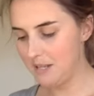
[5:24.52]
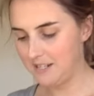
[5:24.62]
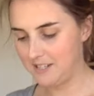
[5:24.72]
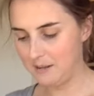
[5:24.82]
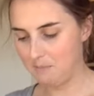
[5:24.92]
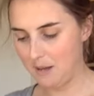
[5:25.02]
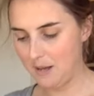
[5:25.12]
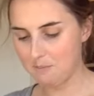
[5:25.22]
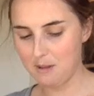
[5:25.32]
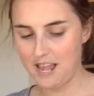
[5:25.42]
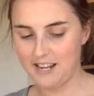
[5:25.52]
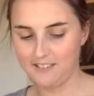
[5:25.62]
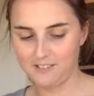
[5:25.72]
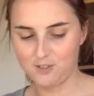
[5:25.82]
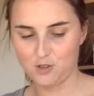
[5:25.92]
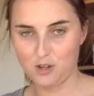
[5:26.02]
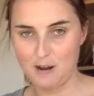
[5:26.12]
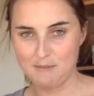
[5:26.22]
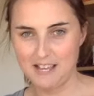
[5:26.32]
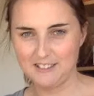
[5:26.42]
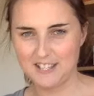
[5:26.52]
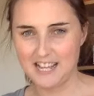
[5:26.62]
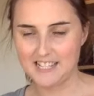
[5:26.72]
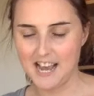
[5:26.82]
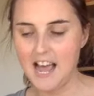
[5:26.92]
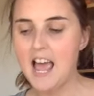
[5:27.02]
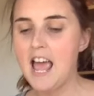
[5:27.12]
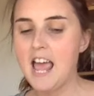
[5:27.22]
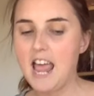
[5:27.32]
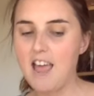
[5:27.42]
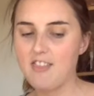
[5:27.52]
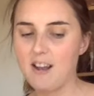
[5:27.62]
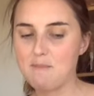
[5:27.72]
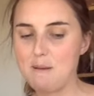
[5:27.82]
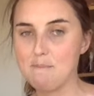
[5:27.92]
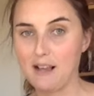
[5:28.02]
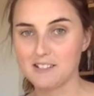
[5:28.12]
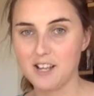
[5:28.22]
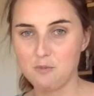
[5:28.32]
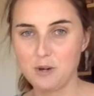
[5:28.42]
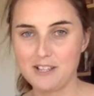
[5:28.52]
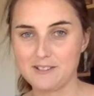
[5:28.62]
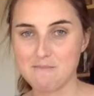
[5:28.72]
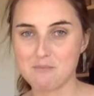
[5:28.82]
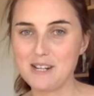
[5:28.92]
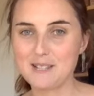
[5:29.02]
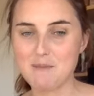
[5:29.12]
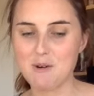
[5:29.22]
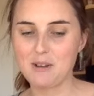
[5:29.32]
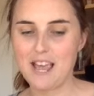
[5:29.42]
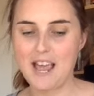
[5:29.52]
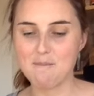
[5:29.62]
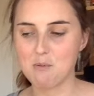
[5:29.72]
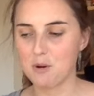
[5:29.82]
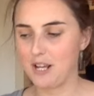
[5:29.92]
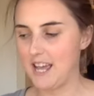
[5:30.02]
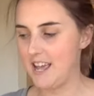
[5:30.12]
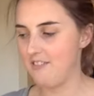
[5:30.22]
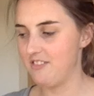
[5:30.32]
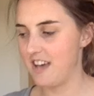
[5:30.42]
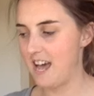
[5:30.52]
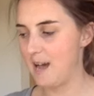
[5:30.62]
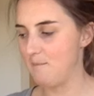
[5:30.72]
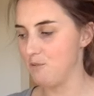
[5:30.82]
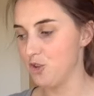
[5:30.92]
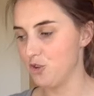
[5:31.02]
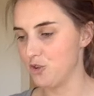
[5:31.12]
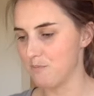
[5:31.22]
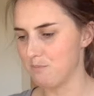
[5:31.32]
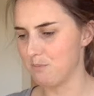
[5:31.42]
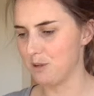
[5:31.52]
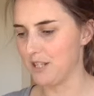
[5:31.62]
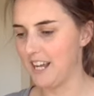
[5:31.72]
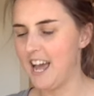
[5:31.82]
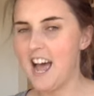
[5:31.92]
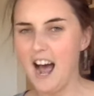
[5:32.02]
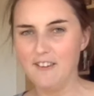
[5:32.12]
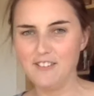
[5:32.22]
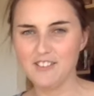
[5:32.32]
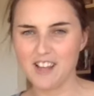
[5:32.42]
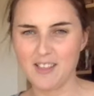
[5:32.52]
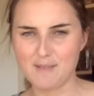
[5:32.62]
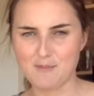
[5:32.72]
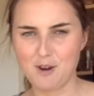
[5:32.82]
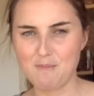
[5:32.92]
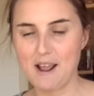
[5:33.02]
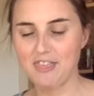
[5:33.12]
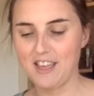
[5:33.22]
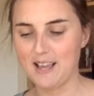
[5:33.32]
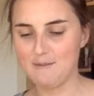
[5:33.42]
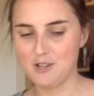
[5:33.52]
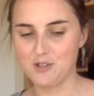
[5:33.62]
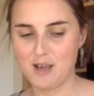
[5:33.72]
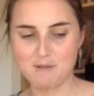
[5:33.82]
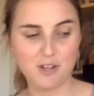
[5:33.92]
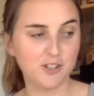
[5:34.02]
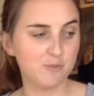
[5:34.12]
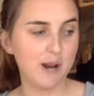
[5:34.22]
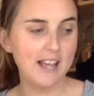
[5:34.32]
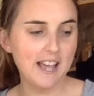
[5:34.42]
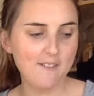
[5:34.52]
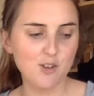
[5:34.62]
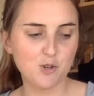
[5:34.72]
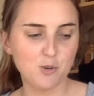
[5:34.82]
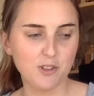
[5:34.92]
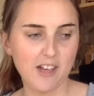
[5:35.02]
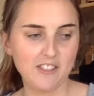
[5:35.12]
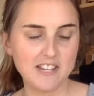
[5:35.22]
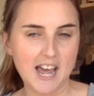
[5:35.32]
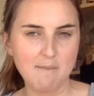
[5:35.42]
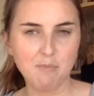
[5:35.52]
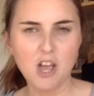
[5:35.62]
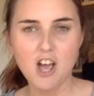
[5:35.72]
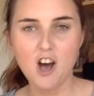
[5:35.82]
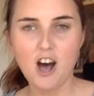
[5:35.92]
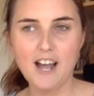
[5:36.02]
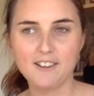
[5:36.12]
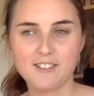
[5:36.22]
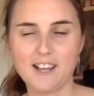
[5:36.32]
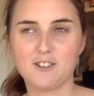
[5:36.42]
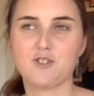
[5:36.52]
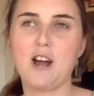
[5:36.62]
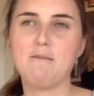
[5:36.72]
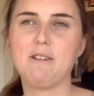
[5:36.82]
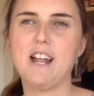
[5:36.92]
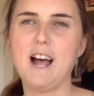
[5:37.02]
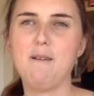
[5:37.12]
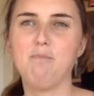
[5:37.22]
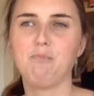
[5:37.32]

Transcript: de-pip, and scrape the insides out. And then I'm going to mix it with some breast milk and put it in the NutriBullet. I've never done this before, but I think I'm going to do that because when I gave it to her the other day, I just like scraped it out,